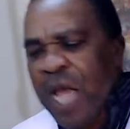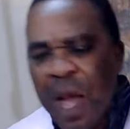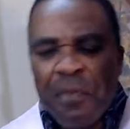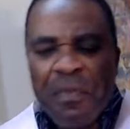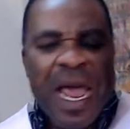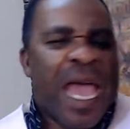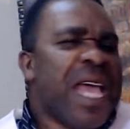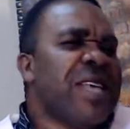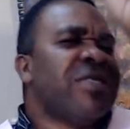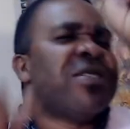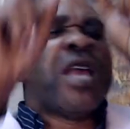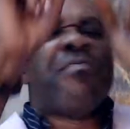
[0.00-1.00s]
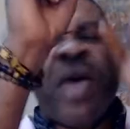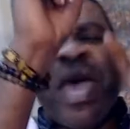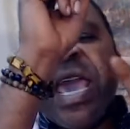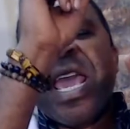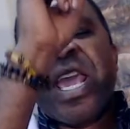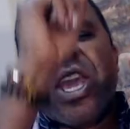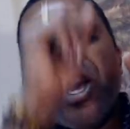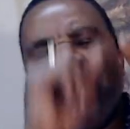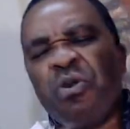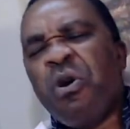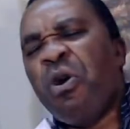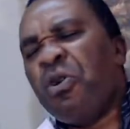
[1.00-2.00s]
Blessed be
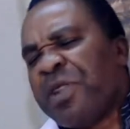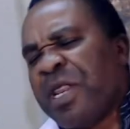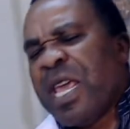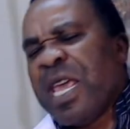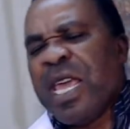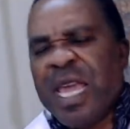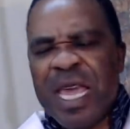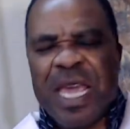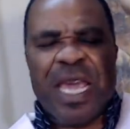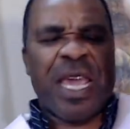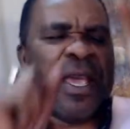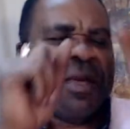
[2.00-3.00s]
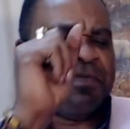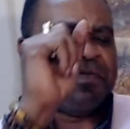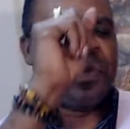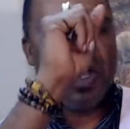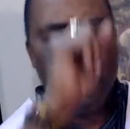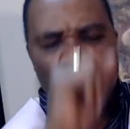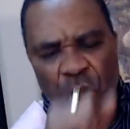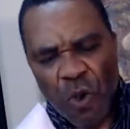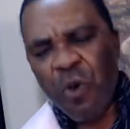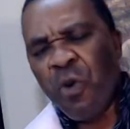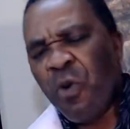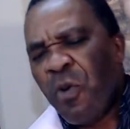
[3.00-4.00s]
your name.
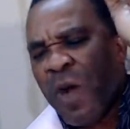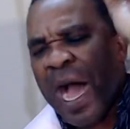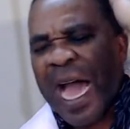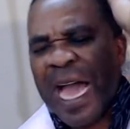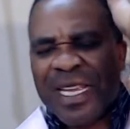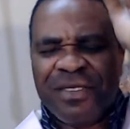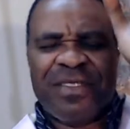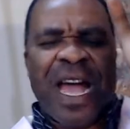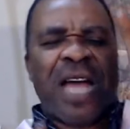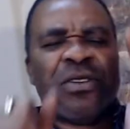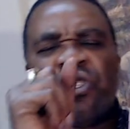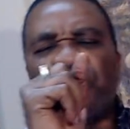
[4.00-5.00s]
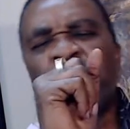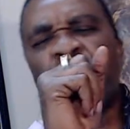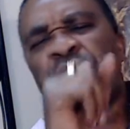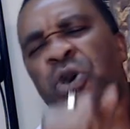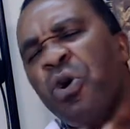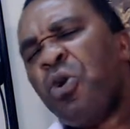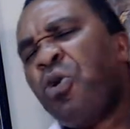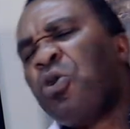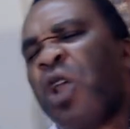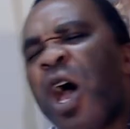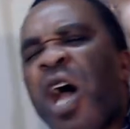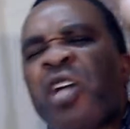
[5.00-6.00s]
Oh, I dance to you,
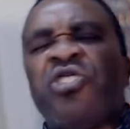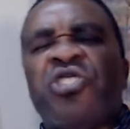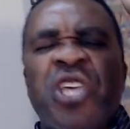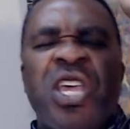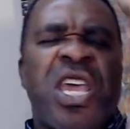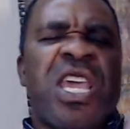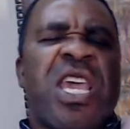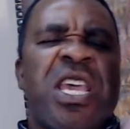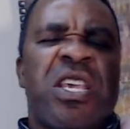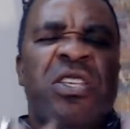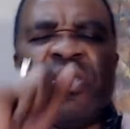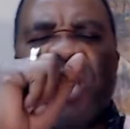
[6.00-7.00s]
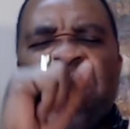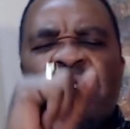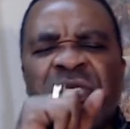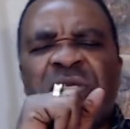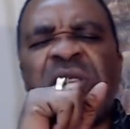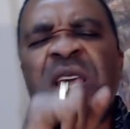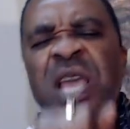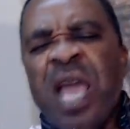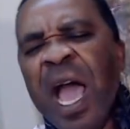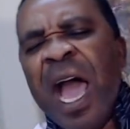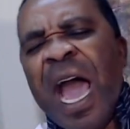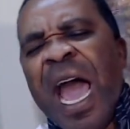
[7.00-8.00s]
Lord Jesus.
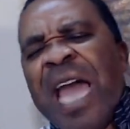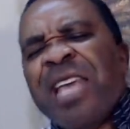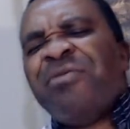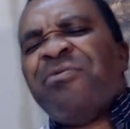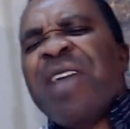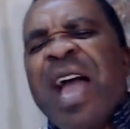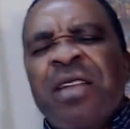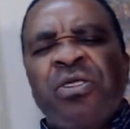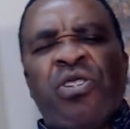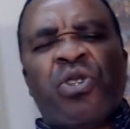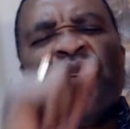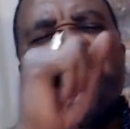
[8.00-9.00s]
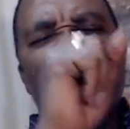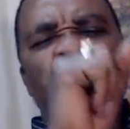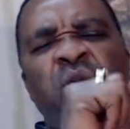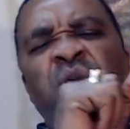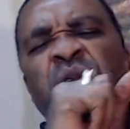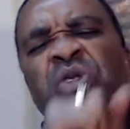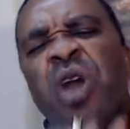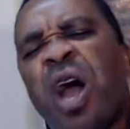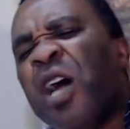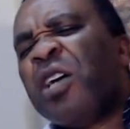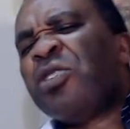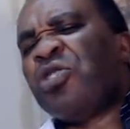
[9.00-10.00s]
I dance to you,
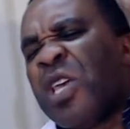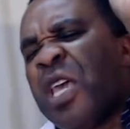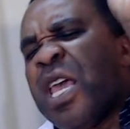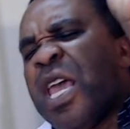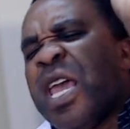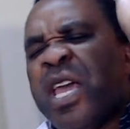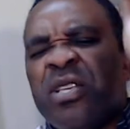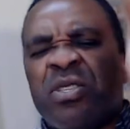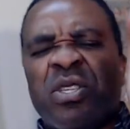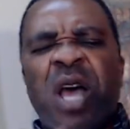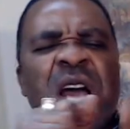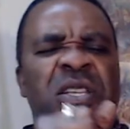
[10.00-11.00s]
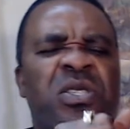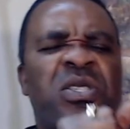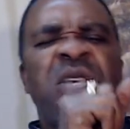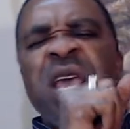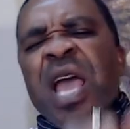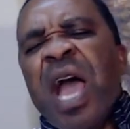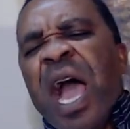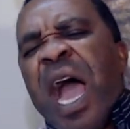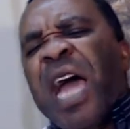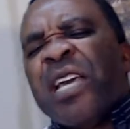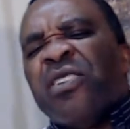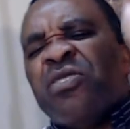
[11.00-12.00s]
Lord Jesus.
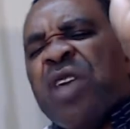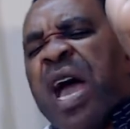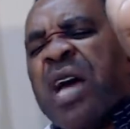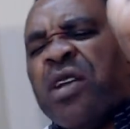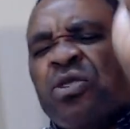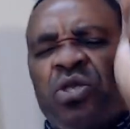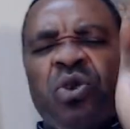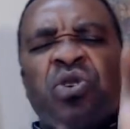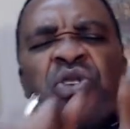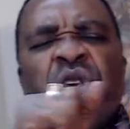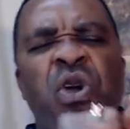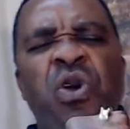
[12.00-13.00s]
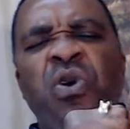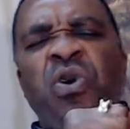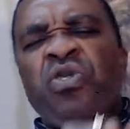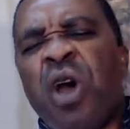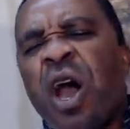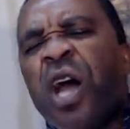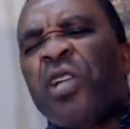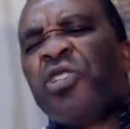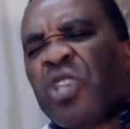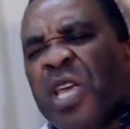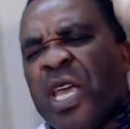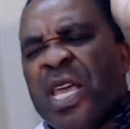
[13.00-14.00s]
I dance to you, Lord
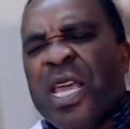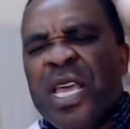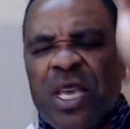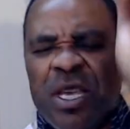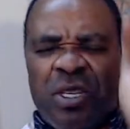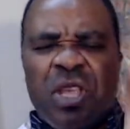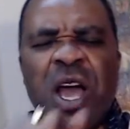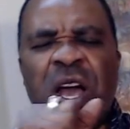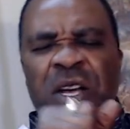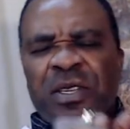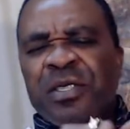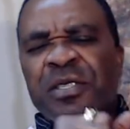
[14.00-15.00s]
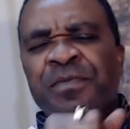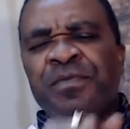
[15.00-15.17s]
Jesus.